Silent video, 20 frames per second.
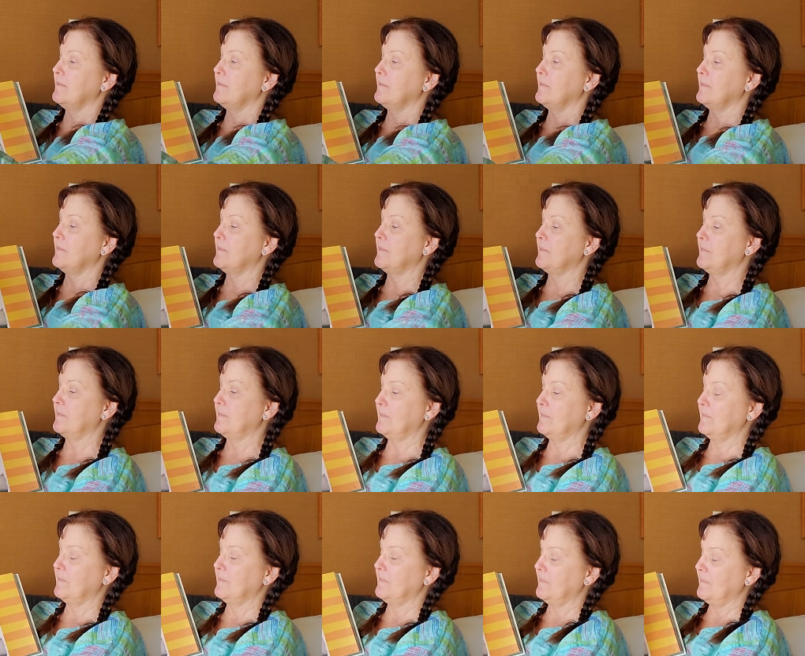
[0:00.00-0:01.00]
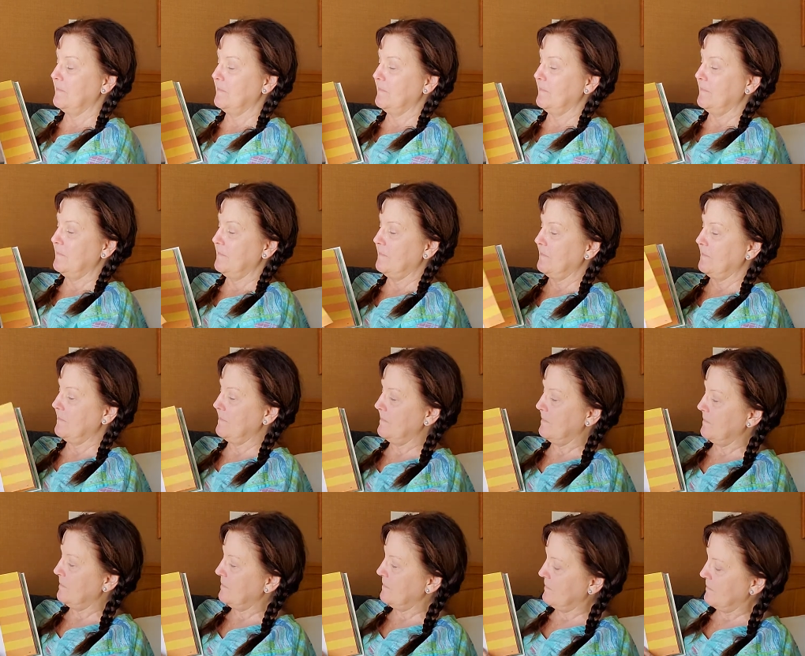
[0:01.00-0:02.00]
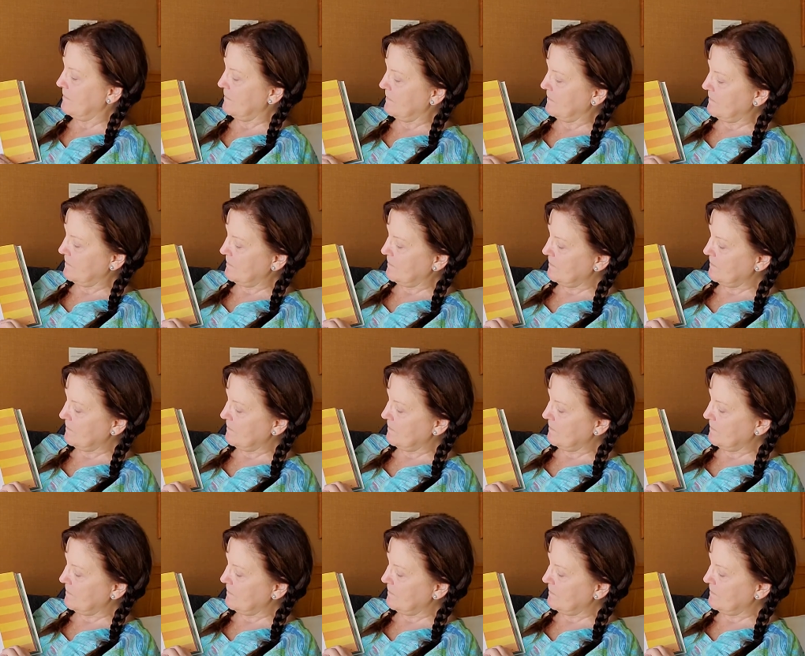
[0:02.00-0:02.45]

(no one is talking)